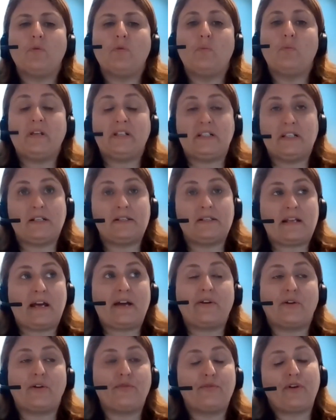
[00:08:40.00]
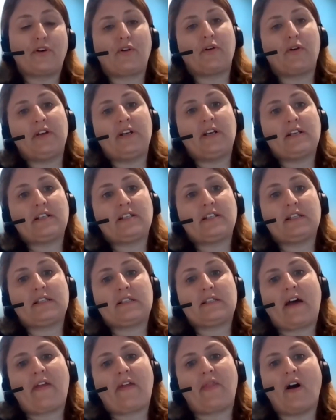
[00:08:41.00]
We did start off recruiting into the
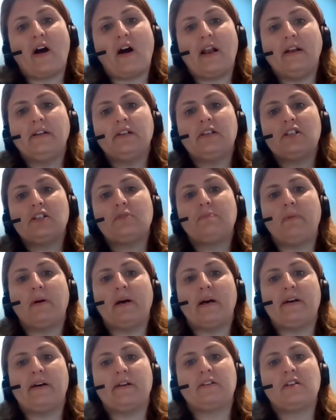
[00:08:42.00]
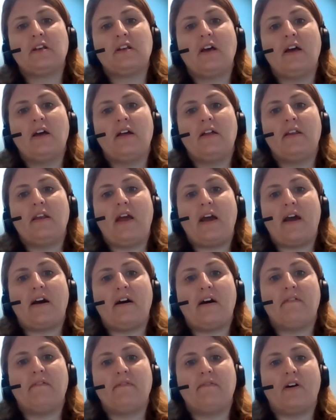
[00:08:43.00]
South Island, but
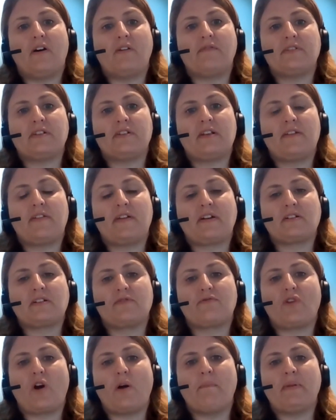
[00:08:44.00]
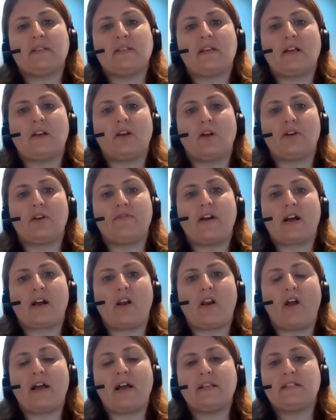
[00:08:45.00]
now obviously things have got busy. A lot of our
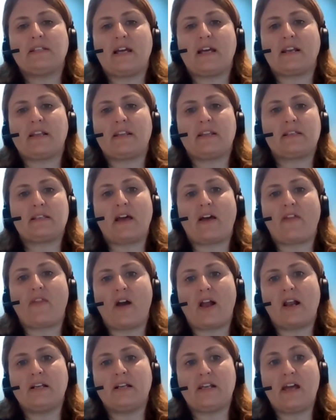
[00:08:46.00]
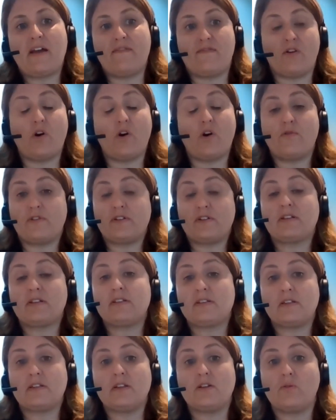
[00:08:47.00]
clients down in the South Island have
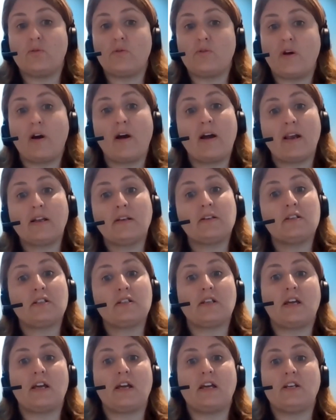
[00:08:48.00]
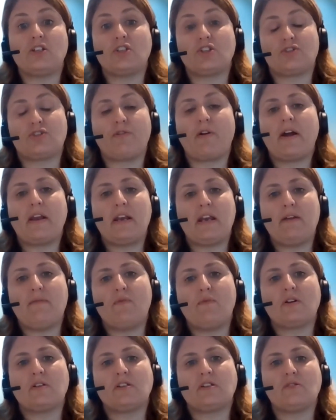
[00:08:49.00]
offices in the North Island and just through our
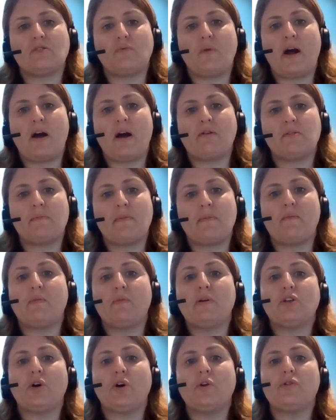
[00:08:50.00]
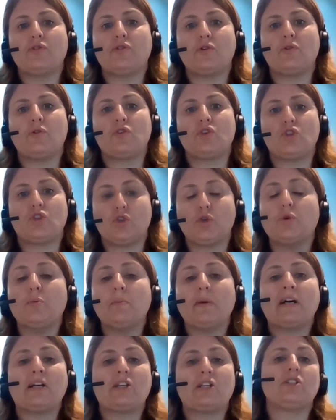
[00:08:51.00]
networks as well. So we don't do too
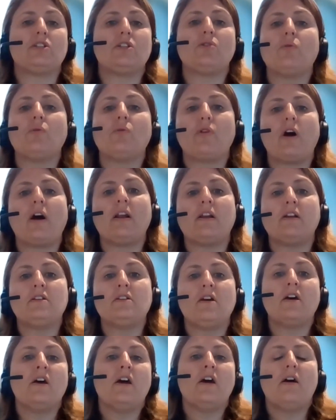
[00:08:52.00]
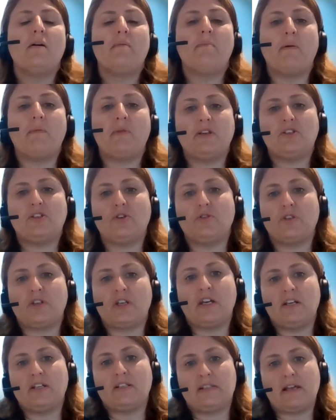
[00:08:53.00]
much in the North Island, but we do
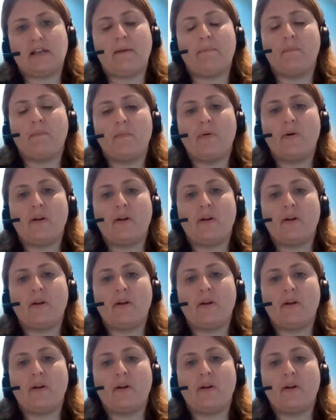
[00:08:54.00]
get some